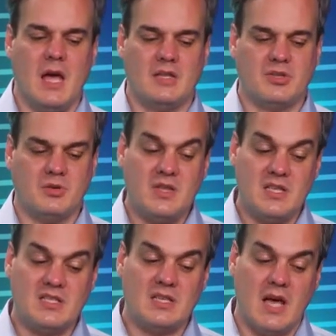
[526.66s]
So
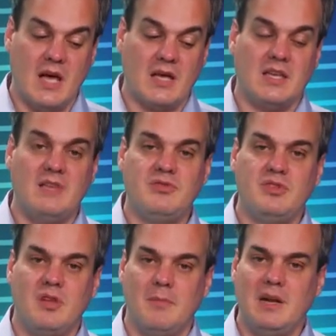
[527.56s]
this gives you
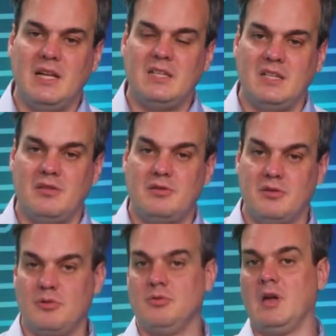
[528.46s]
the ability
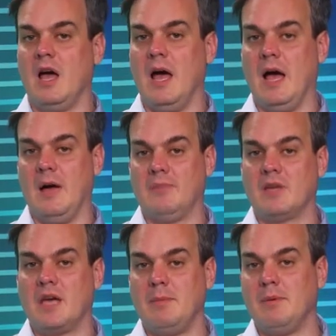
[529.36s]
through
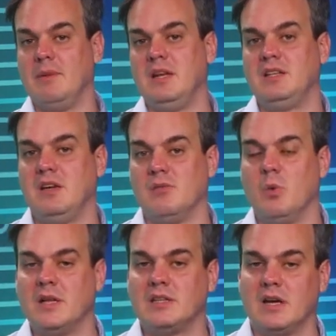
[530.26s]
the capability of
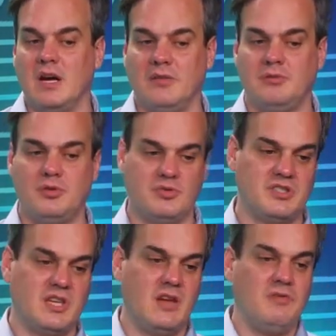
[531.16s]
OneDrive to
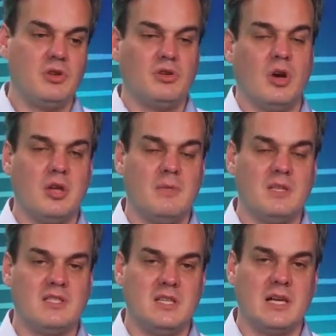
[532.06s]
save your
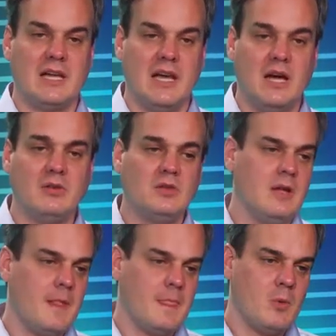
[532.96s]
documents in the cloud,
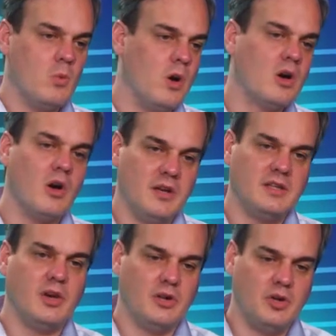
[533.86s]
work on
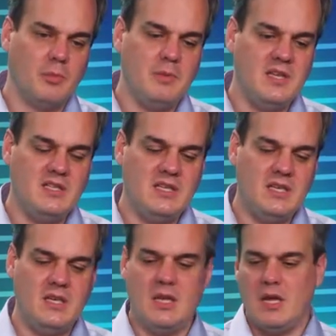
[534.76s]
it on your
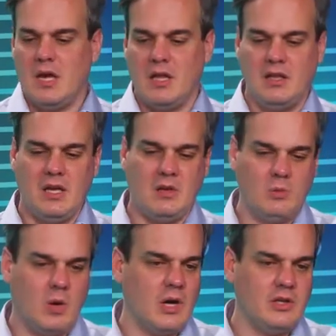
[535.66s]
PC, and then
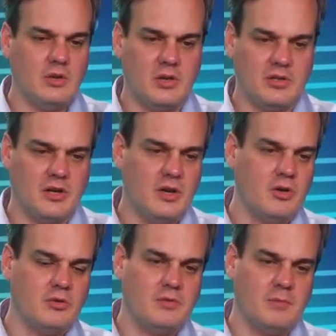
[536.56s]
while you're on the
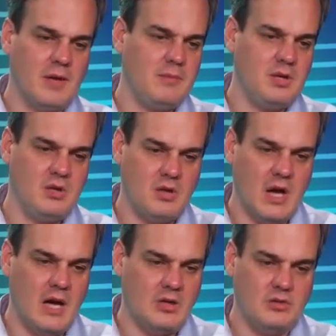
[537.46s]
road, maybe
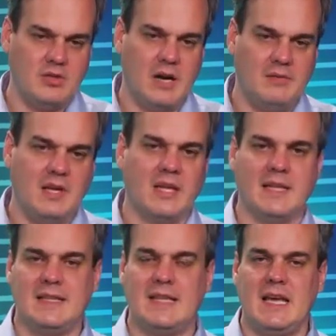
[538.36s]
you're traveling in
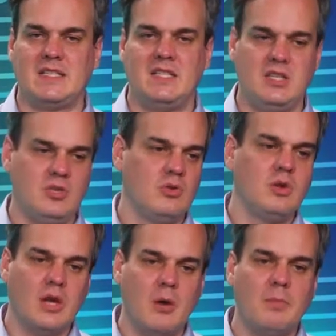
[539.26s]
a taxi, you
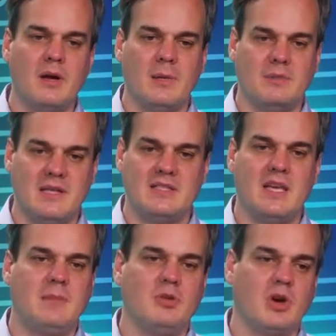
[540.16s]
can open up that
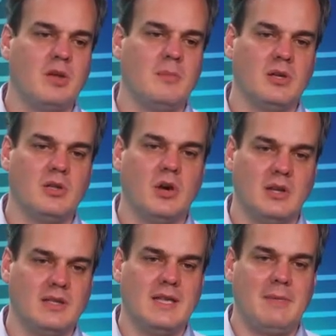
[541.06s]
same document on
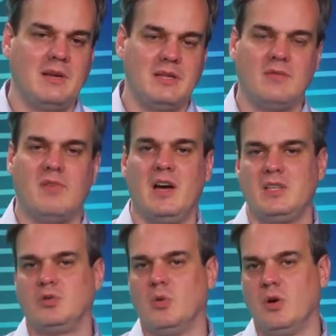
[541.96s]
a tablet
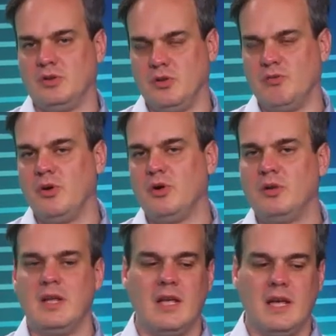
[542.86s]
device or on your phone
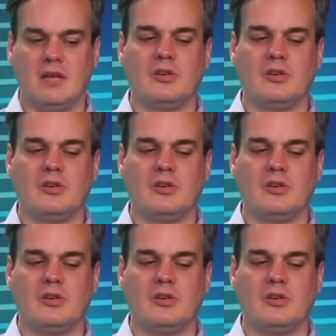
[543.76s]
and